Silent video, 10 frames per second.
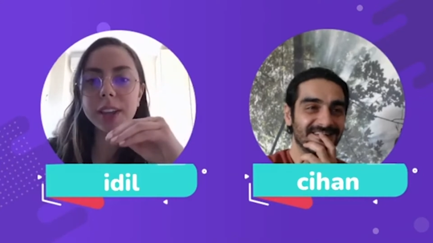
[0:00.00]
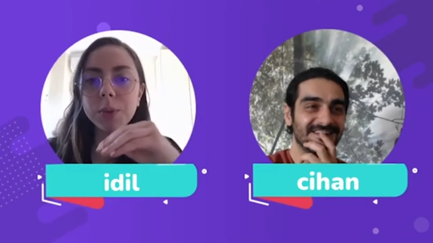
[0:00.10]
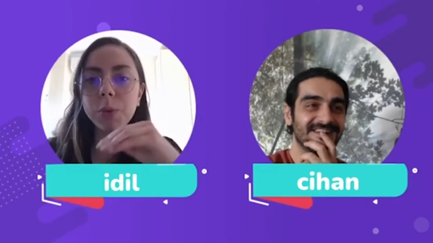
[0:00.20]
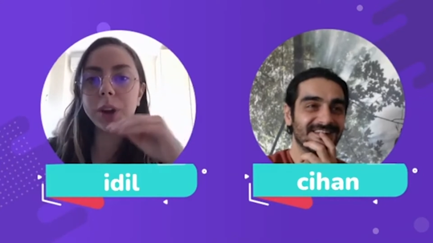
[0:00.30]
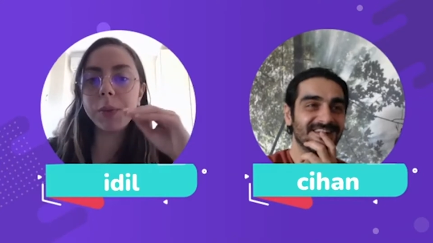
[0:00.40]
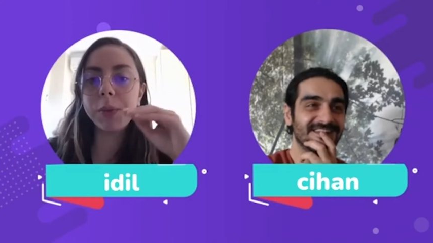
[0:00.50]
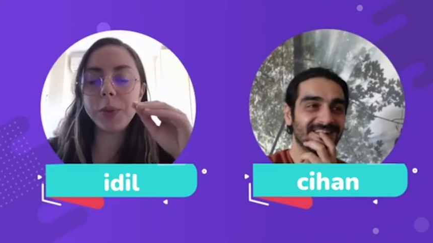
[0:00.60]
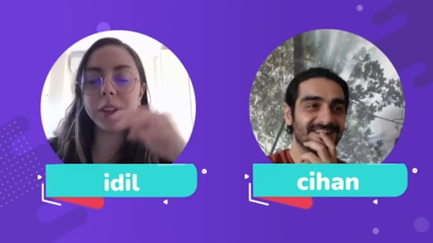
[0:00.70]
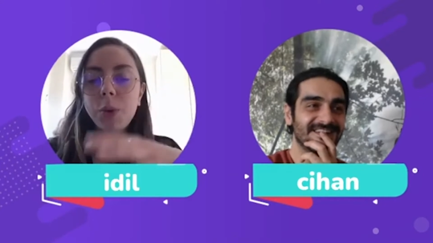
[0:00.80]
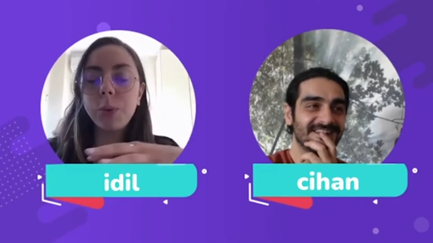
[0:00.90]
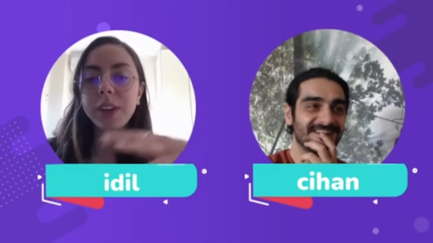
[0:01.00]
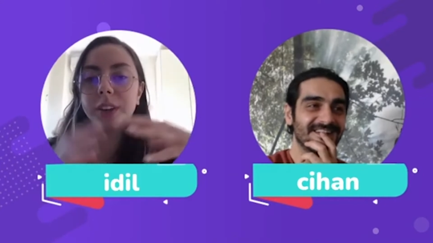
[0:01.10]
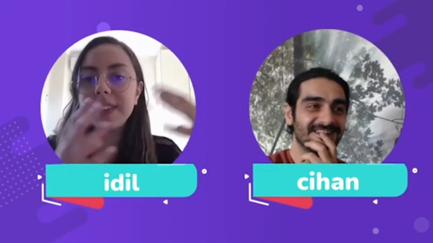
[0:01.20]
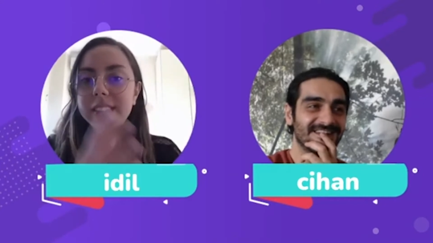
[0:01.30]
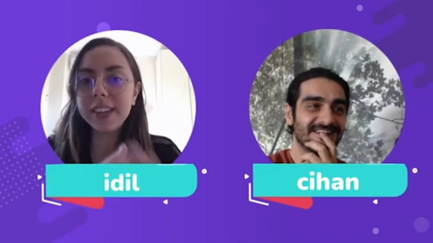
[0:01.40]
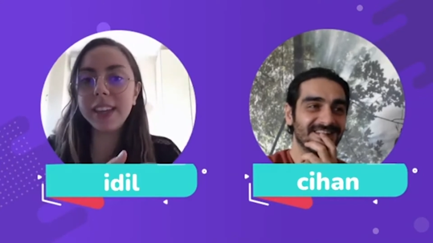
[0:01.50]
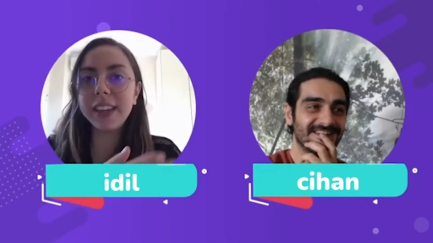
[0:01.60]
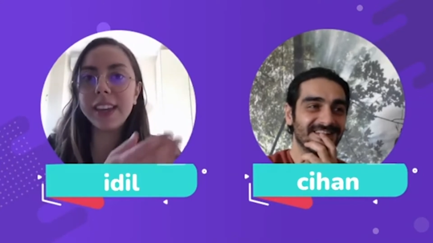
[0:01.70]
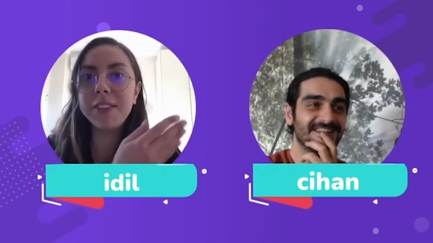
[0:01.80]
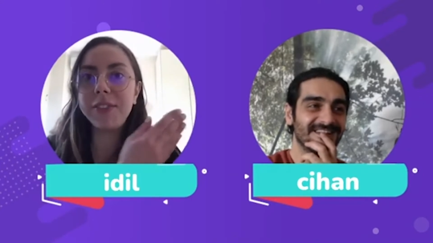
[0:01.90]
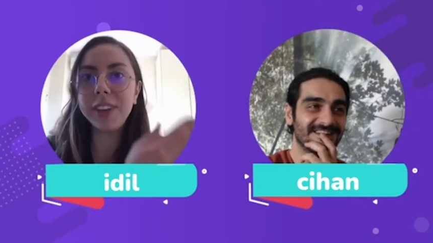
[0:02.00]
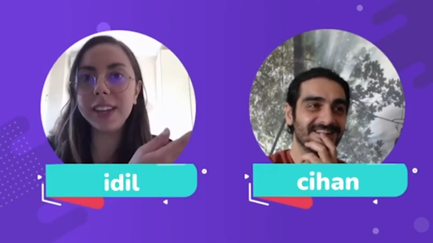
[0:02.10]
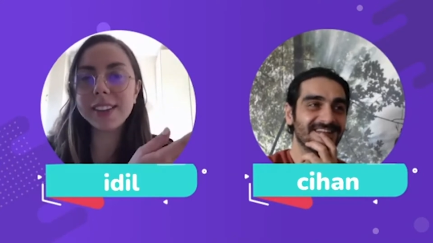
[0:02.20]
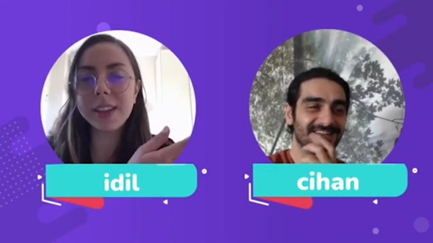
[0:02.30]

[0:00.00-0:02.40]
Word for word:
Speaker 1: We were, you know, we could see Venus.